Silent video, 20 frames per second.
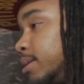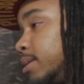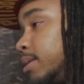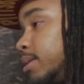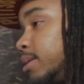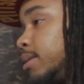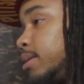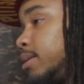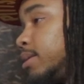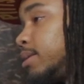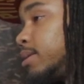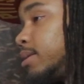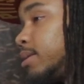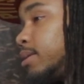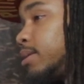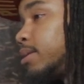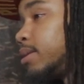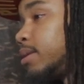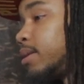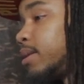
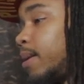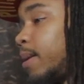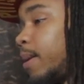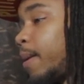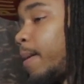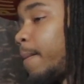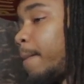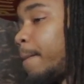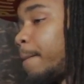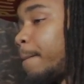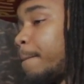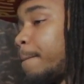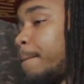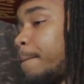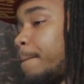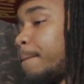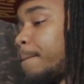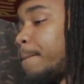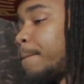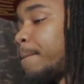
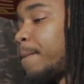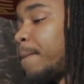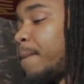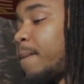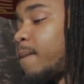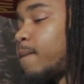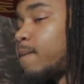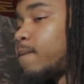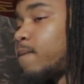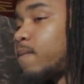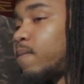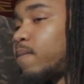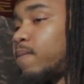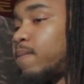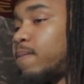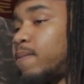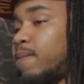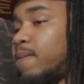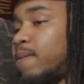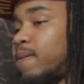
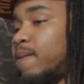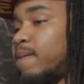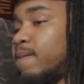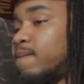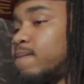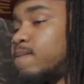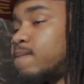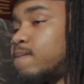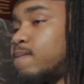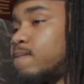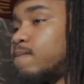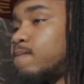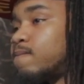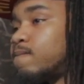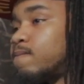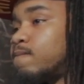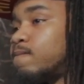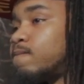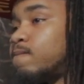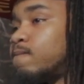
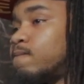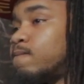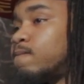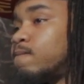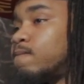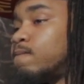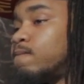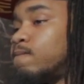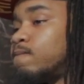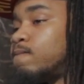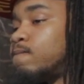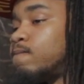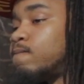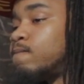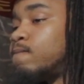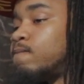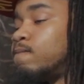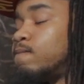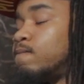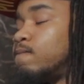
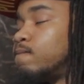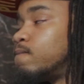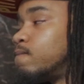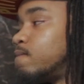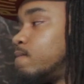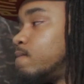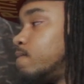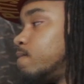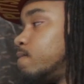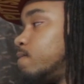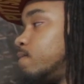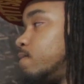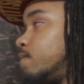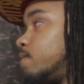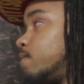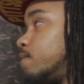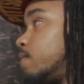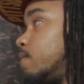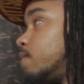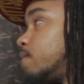
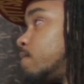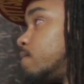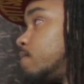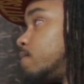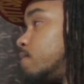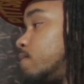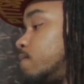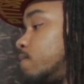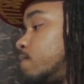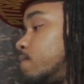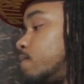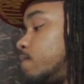This person isn't speaking.